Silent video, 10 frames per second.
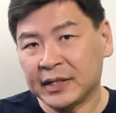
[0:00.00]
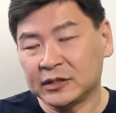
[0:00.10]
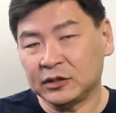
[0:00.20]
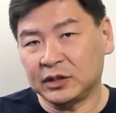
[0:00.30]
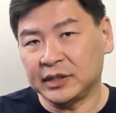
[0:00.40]

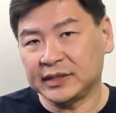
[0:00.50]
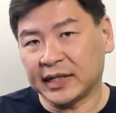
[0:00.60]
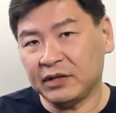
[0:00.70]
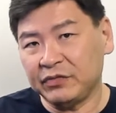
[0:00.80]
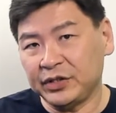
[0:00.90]
So in the
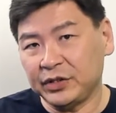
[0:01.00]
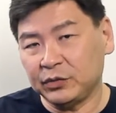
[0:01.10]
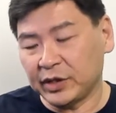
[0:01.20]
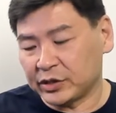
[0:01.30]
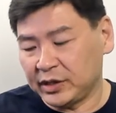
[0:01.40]
second video,
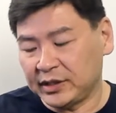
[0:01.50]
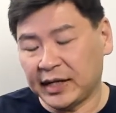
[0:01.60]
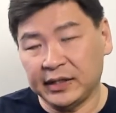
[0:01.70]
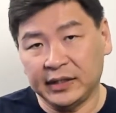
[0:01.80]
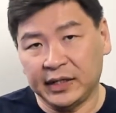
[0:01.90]
we actually
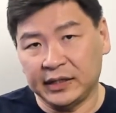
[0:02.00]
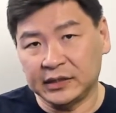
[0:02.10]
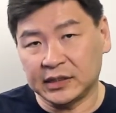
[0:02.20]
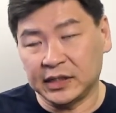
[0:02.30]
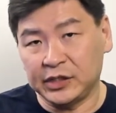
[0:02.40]
done an
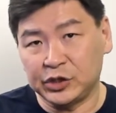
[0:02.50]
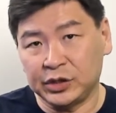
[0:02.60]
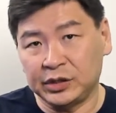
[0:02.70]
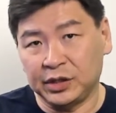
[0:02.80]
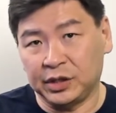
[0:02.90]
installation